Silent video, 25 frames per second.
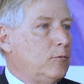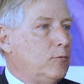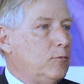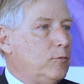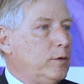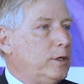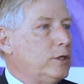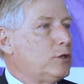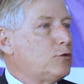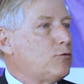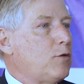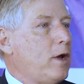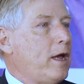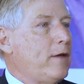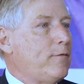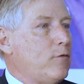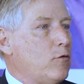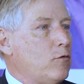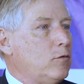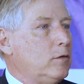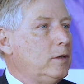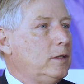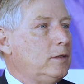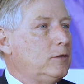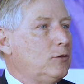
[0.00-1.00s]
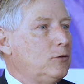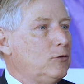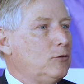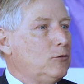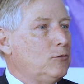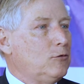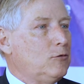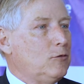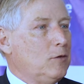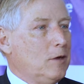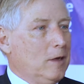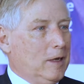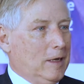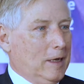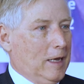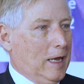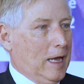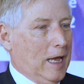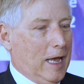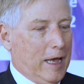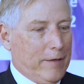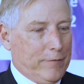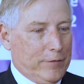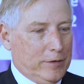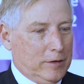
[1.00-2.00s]
We strive only to
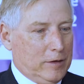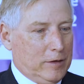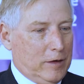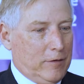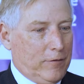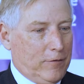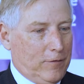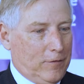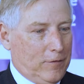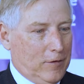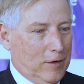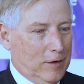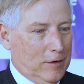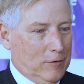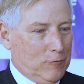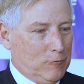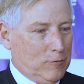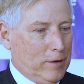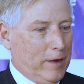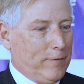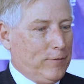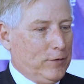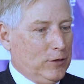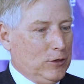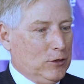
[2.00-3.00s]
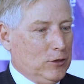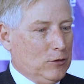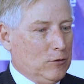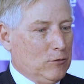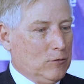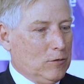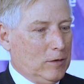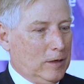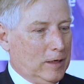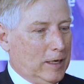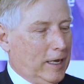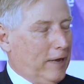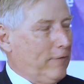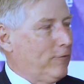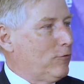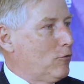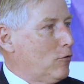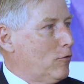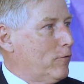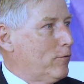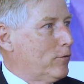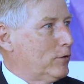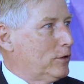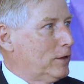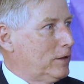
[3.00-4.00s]
have enough revenue left
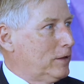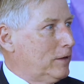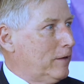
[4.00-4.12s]
over,